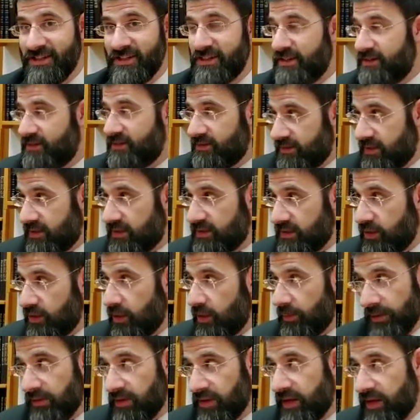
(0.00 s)
They're
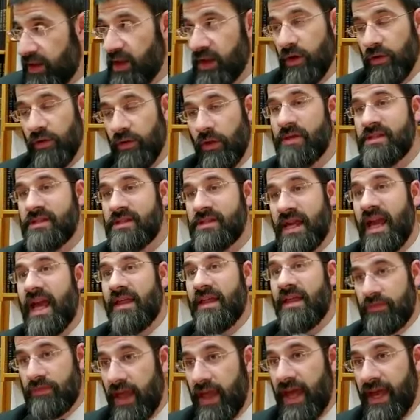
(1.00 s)
not part of although it's the
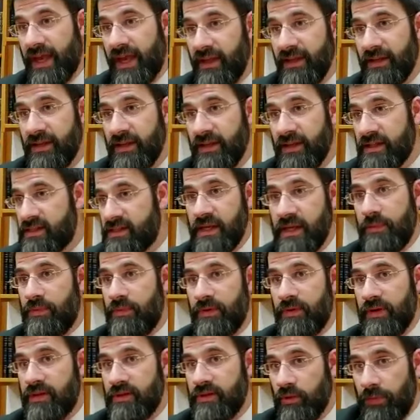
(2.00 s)
8th day, it's
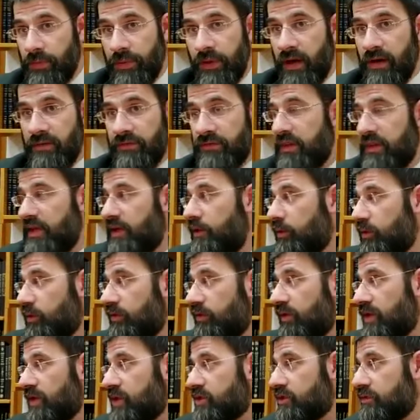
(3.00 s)
separate, not part of the
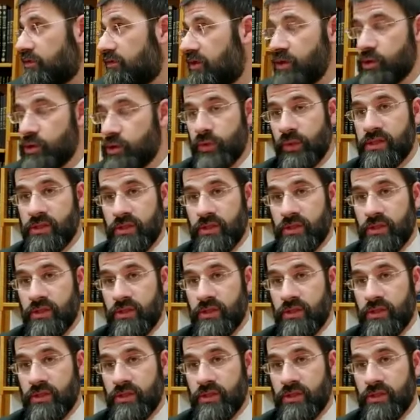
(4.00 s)
inauguration ritual.